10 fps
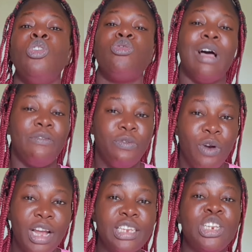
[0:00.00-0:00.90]
to
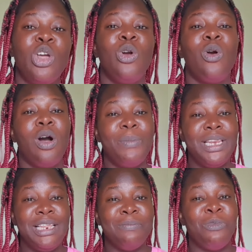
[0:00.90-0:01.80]
avoid
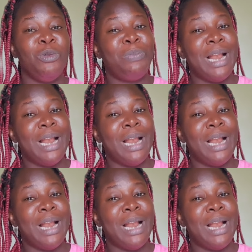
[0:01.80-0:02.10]
coming in with